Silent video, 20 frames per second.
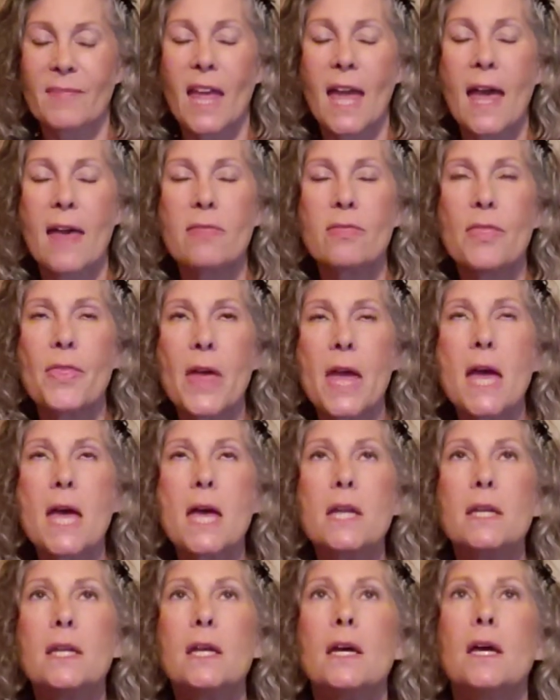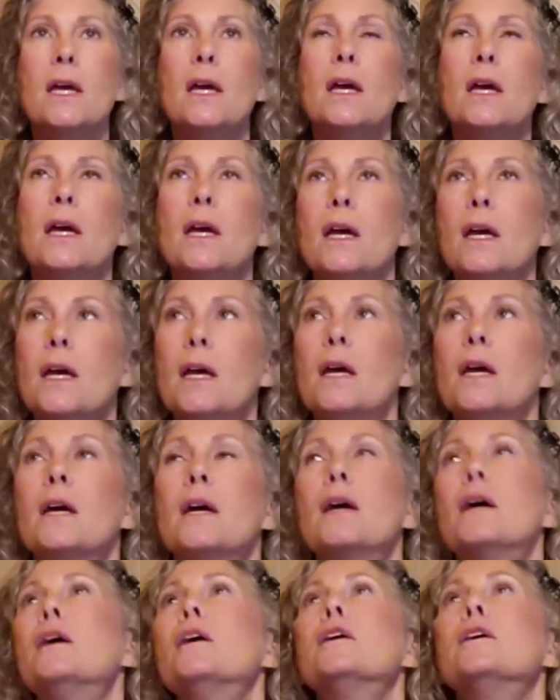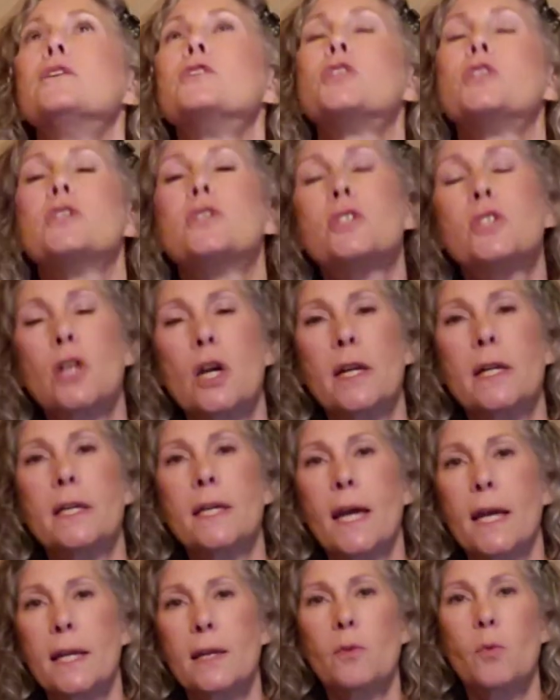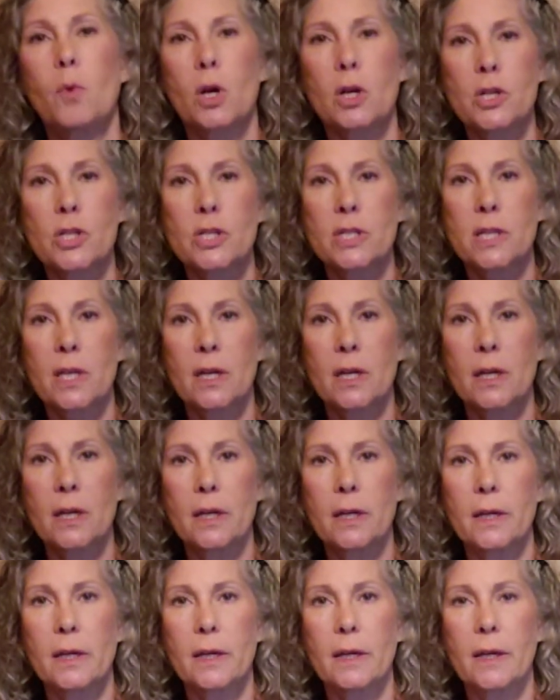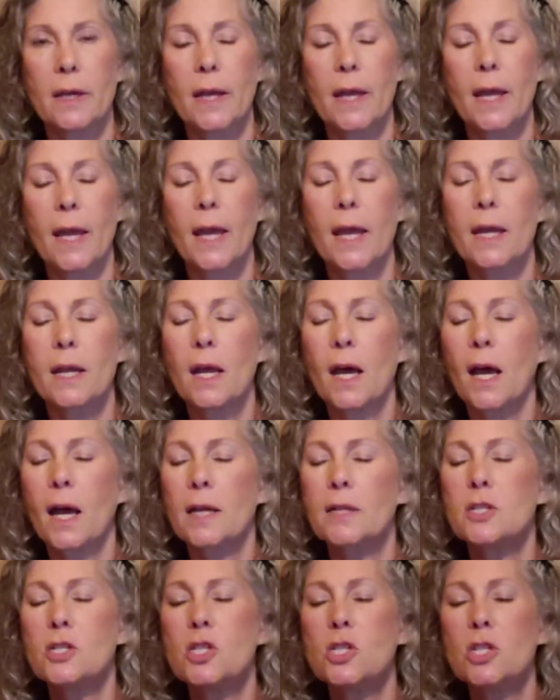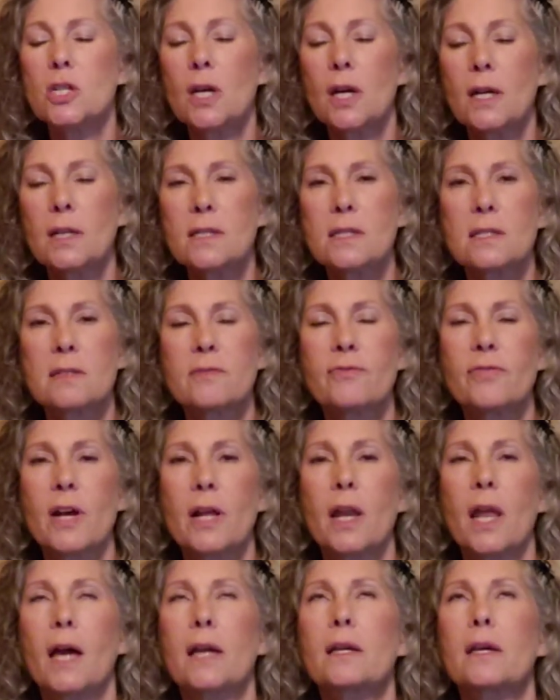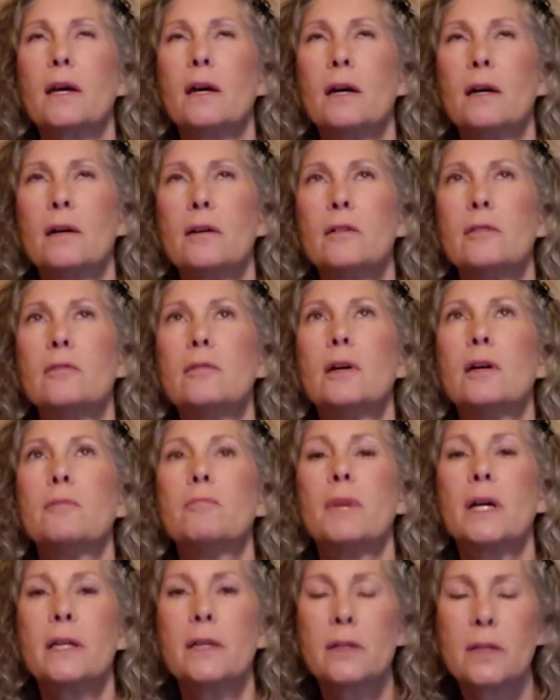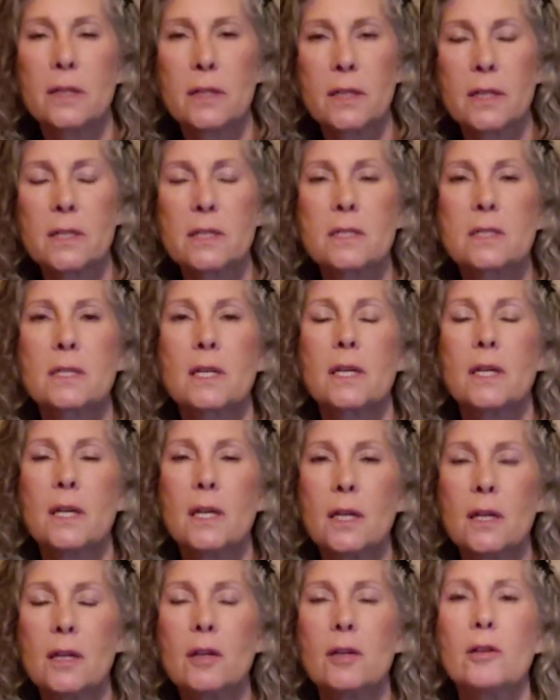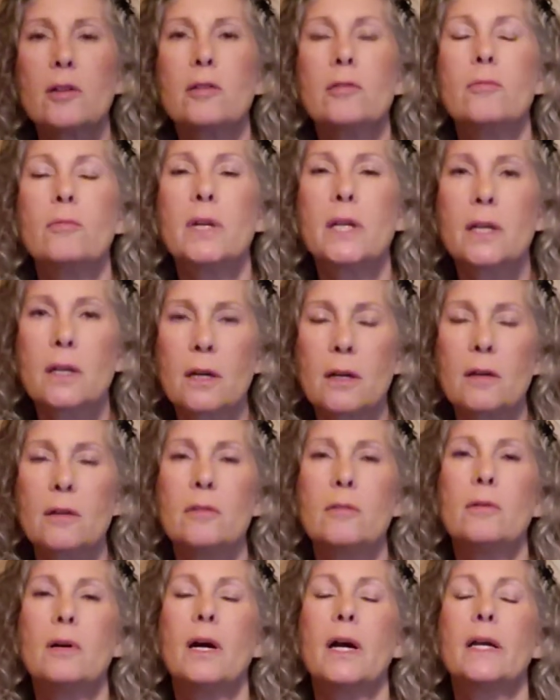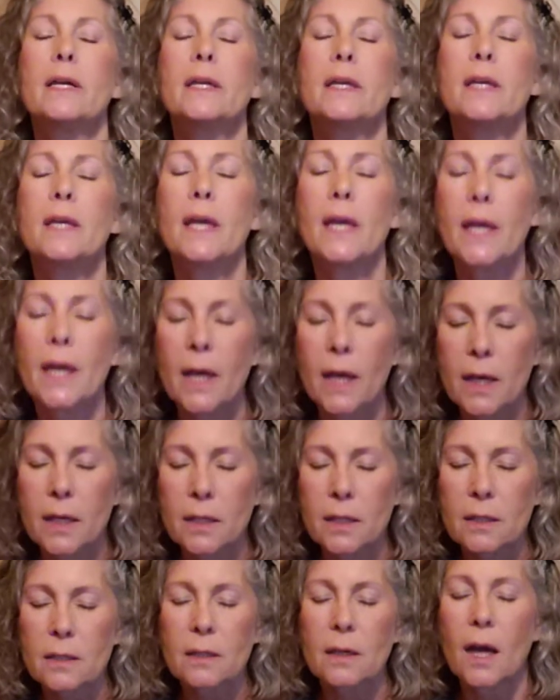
And then she started getting worse. And I just felt like, oh my goodness, here we go again.